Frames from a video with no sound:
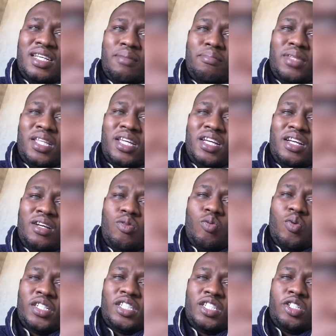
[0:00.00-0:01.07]
something
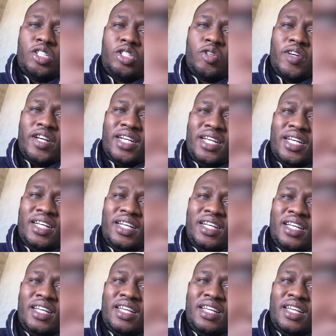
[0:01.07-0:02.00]
was shredding